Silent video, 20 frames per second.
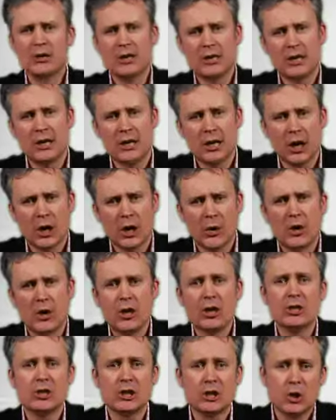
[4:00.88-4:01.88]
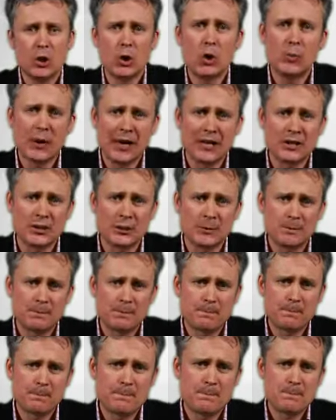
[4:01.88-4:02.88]
that can go to your pension.
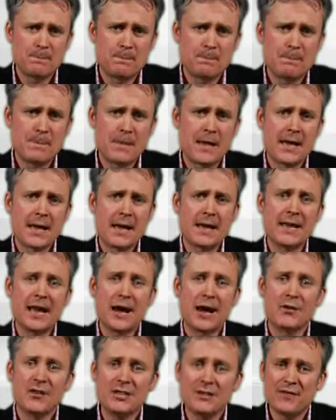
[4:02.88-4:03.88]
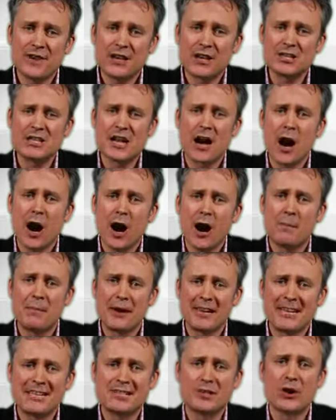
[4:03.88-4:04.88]
Now, these figures are
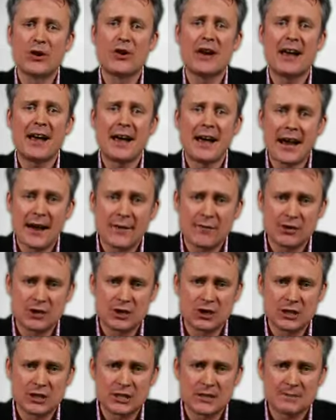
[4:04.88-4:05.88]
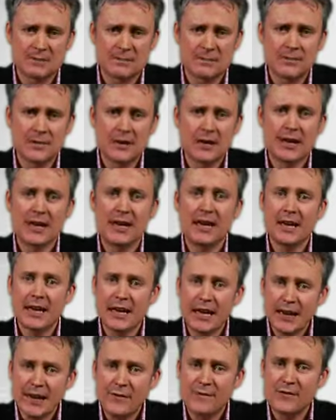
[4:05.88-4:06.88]
based on averages.
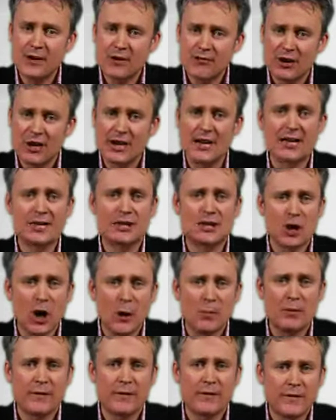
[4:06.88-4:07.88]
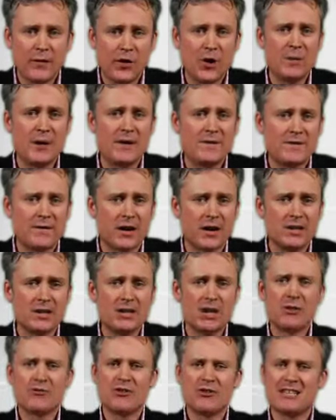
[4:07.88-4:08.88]
If you're in a top performing fund
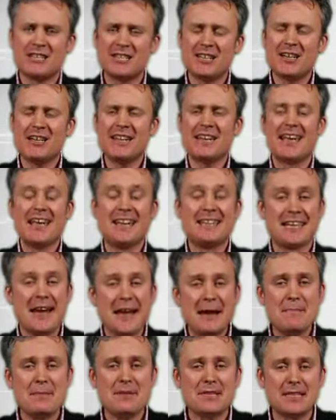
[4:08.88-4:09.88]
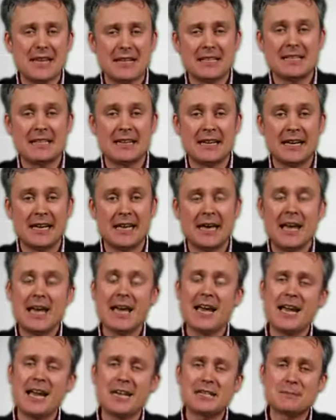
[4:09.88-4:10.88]
returning 10% a year,
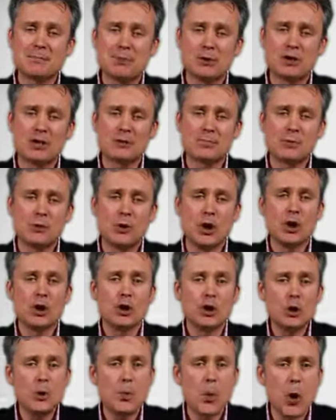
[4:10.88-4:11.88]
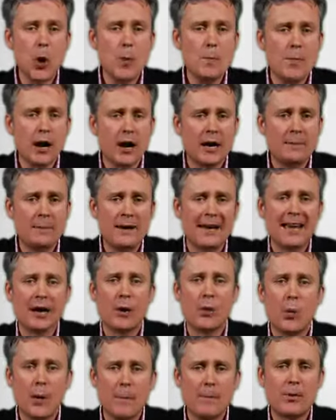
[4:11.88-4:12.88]
it's possible you won't mind
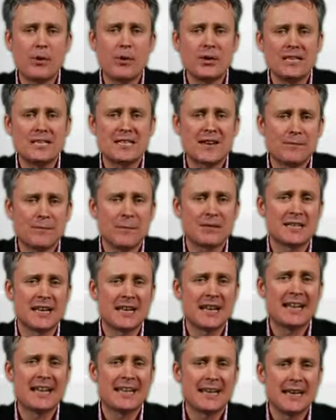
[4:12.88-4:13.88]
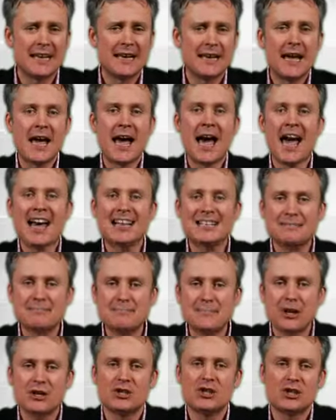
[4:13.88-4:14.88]
paying 1.7% a year as
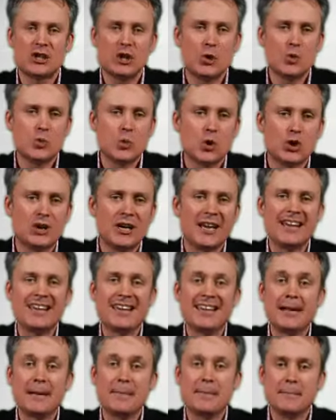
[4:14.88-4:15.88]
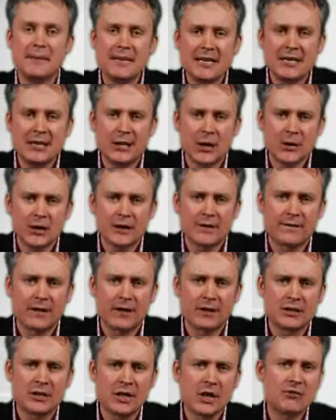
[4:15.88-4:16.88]
much as you would in a mediocre
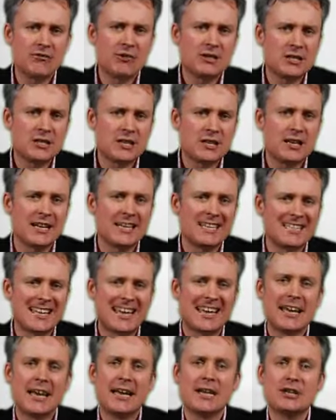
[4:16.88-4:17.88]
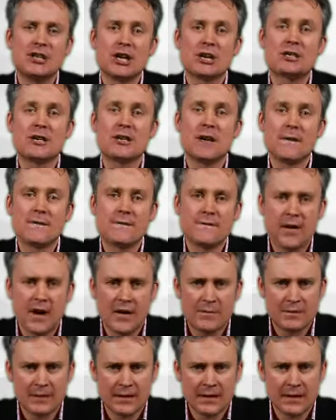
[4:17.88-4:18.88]
fund returning, say, just 5%
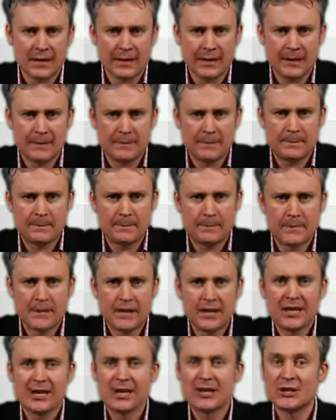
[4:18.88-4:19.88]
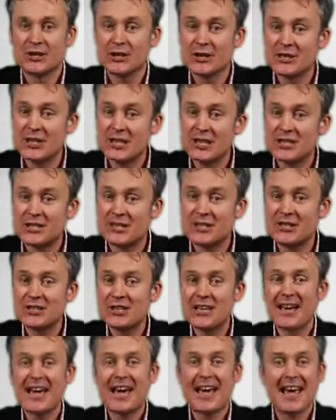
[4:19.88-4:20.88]
a year. Consistent,
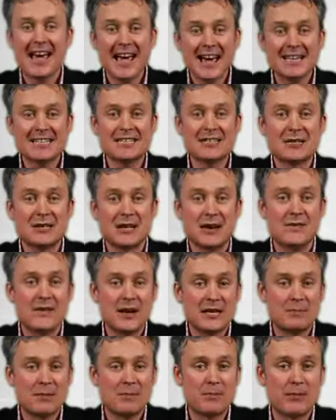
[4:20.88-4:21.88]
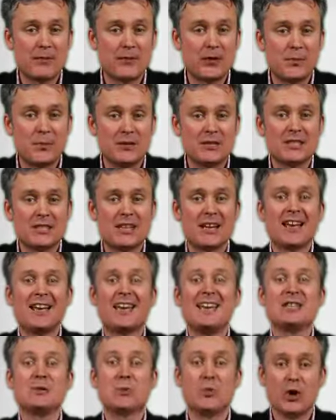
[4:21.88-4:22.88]
excellent investment performance
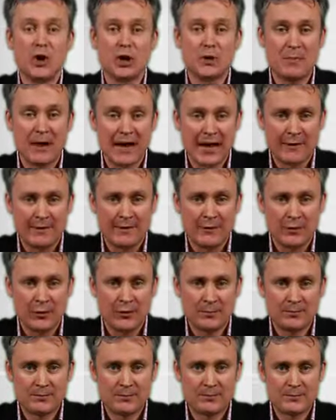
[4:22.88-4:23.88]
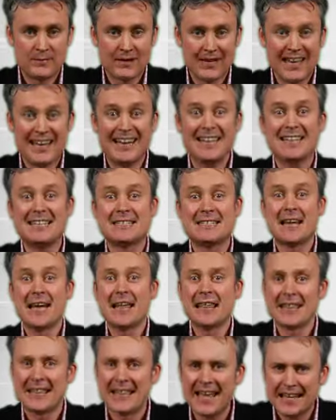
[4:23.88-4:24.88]
is worth paying for. At least
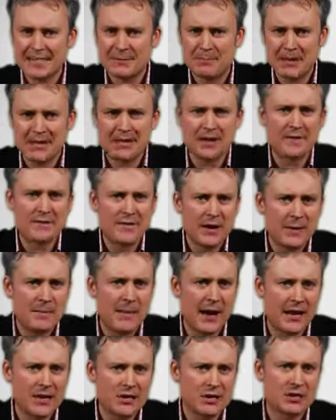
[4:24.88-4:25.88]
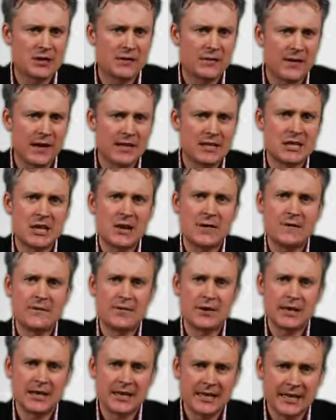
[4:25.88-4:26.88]
that's been the fund manager's defence
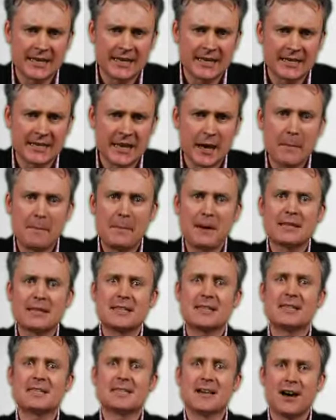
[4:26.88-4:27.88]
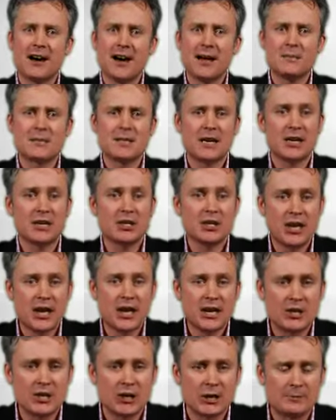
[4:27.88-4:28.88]
for years, but the times are
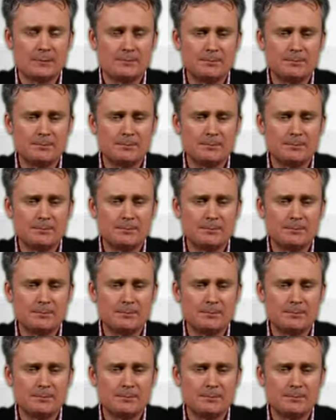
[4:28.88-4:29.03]
changing.